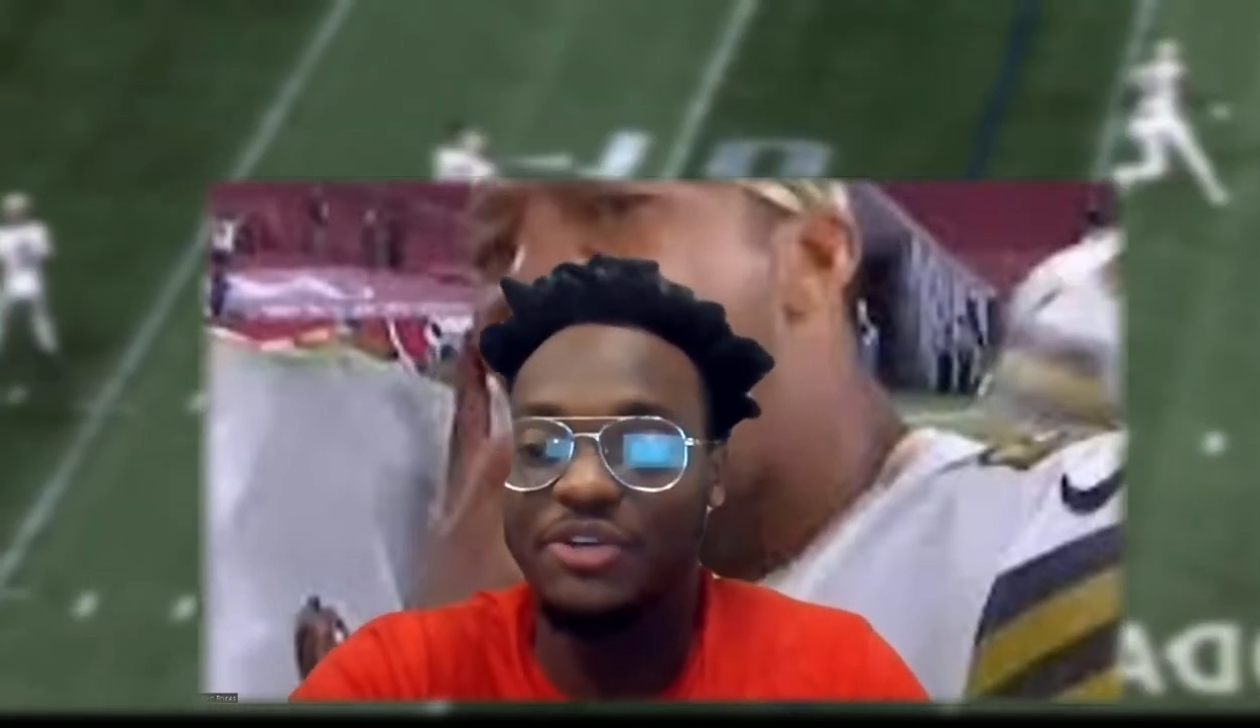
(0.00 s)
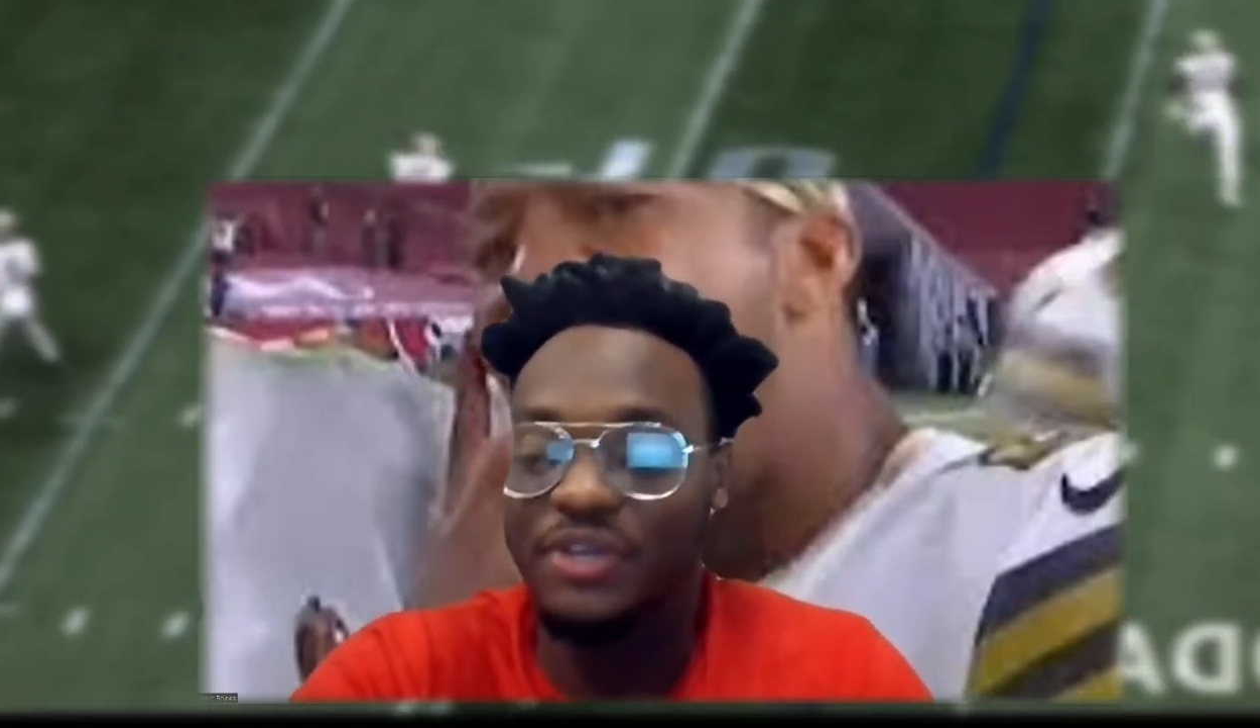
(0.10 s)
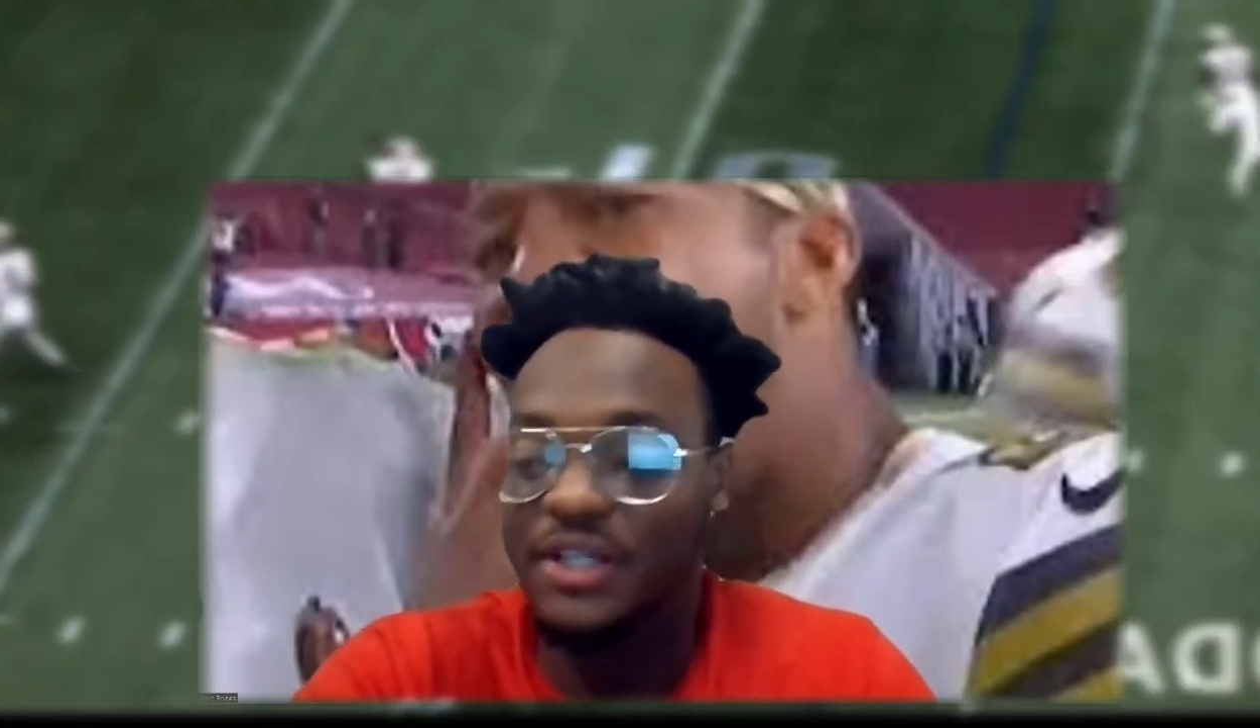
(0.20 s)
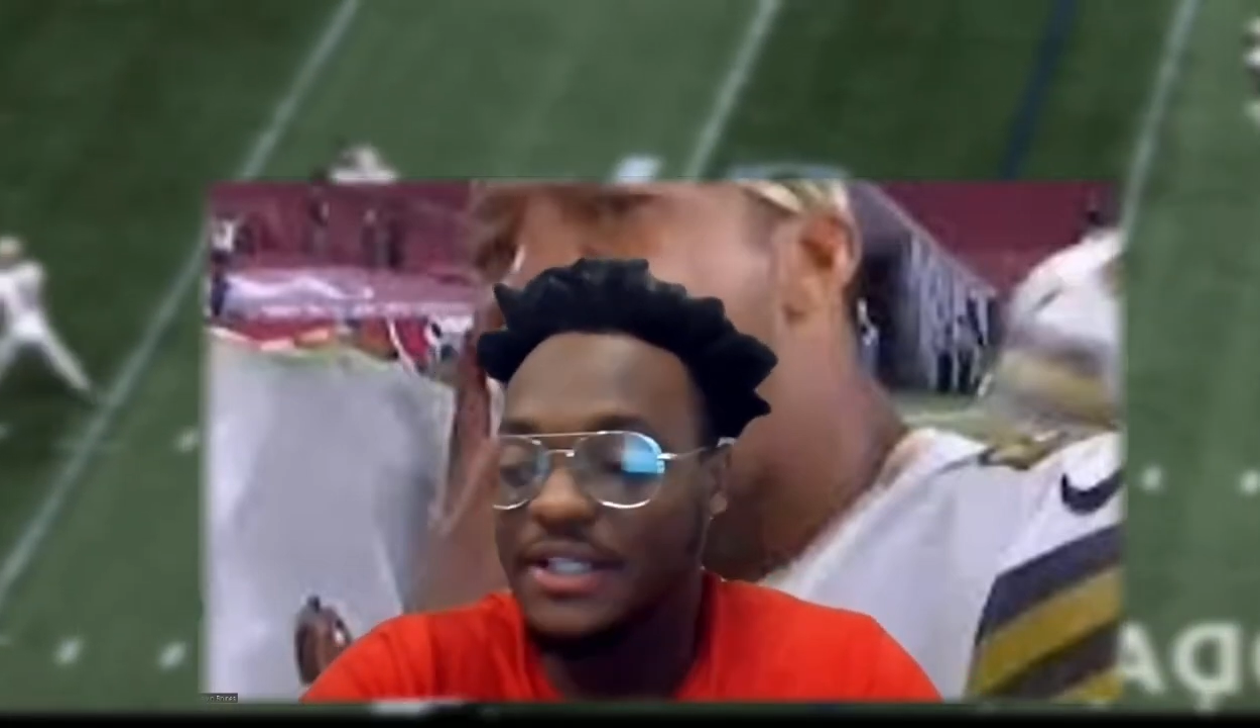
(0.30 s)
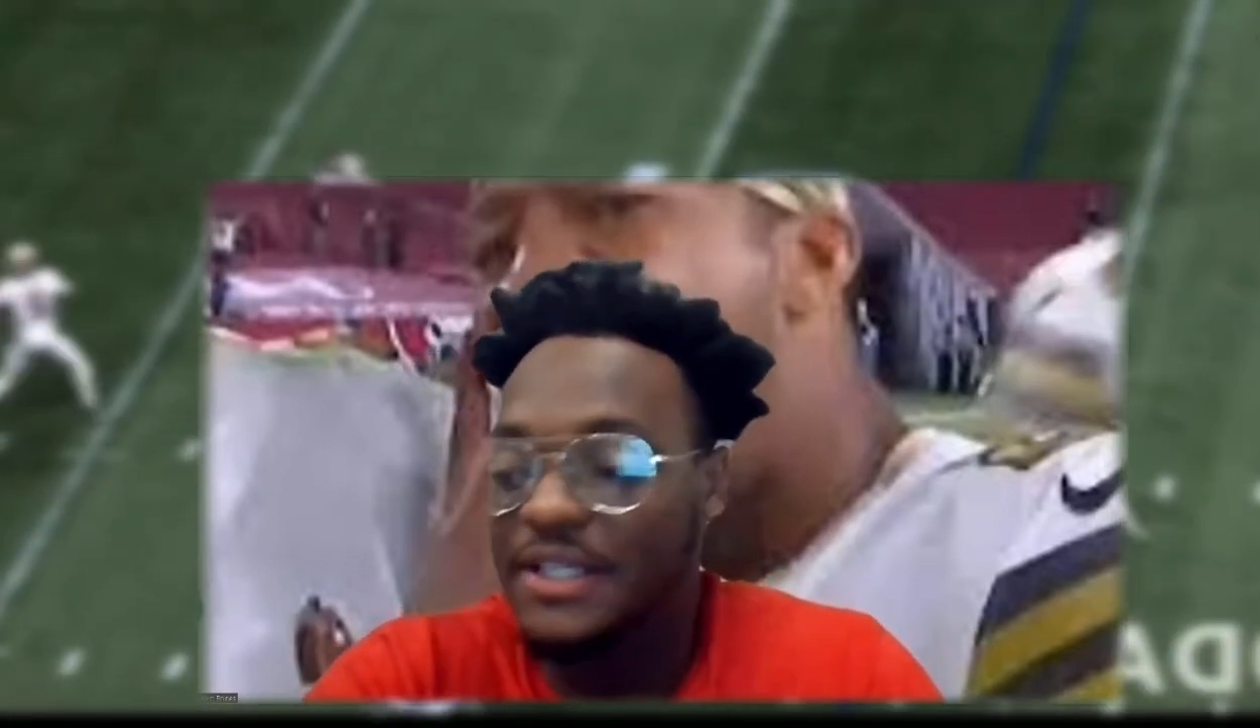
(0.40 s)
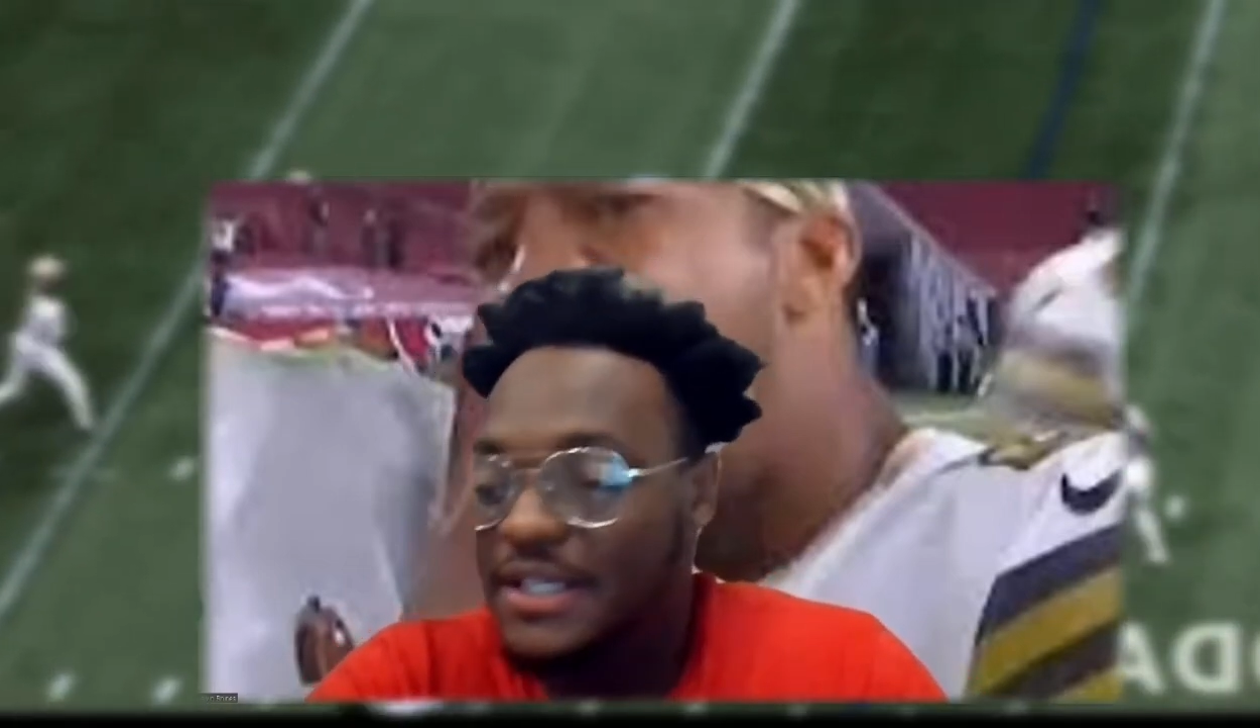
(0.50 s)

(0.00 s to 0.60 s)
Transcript: run,